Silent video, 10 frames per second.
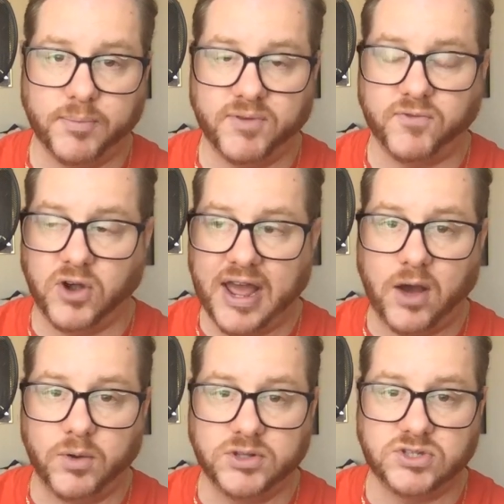But for
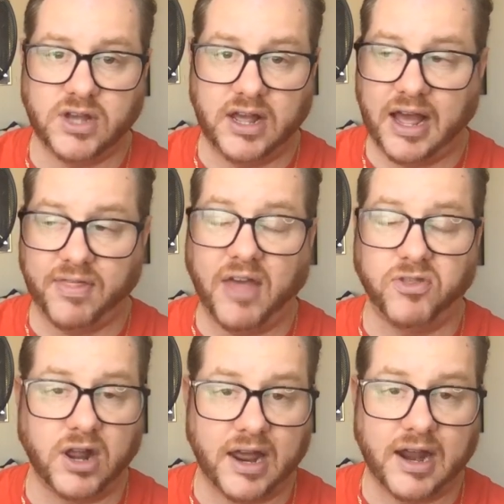now, I
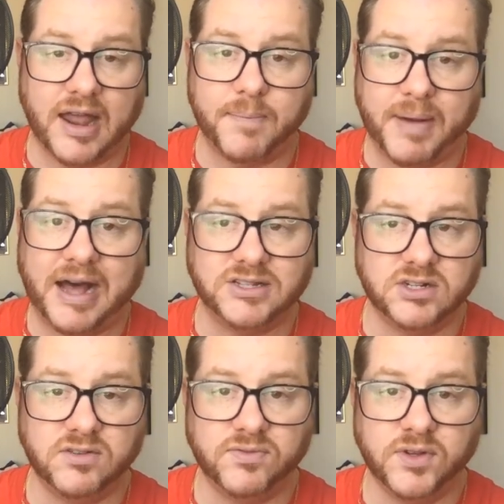thought I got a lot of
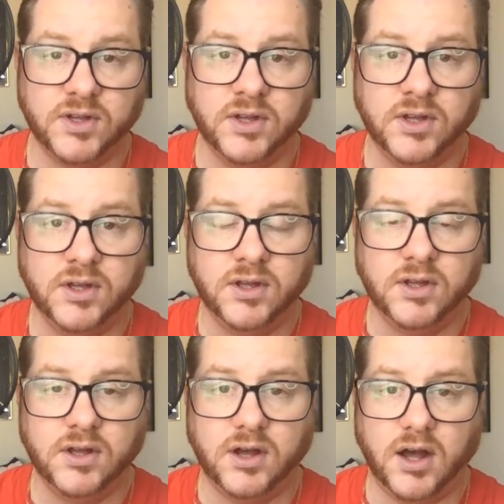positive.
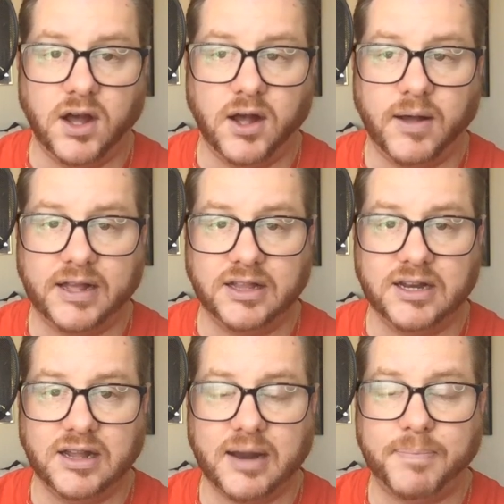I
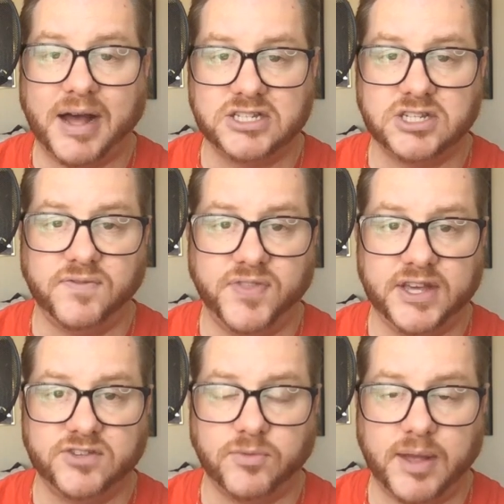gleaned a lot of positive
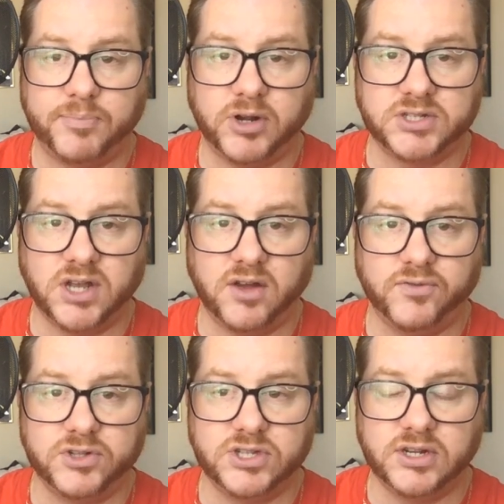things from that press
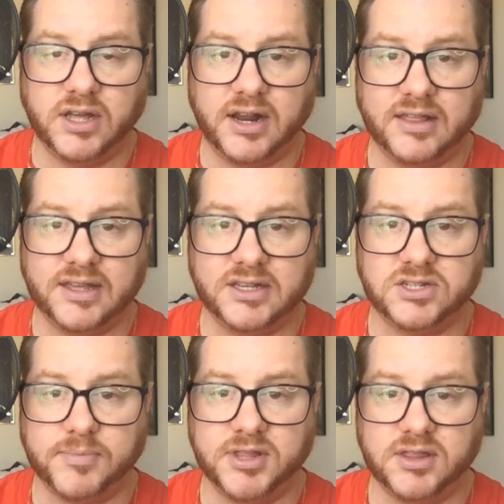conference, and I think
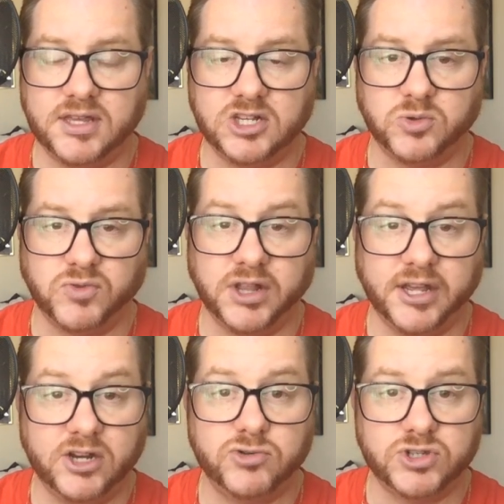some of the things are
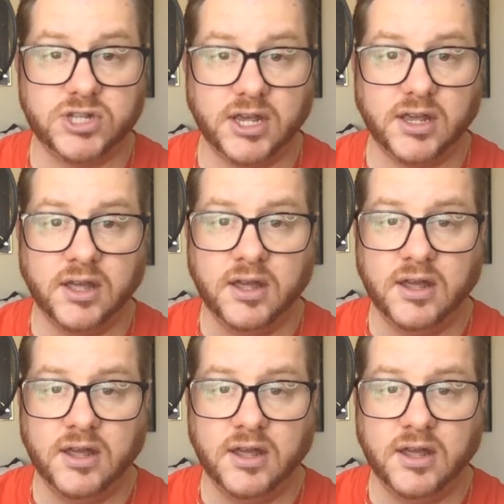really interesting.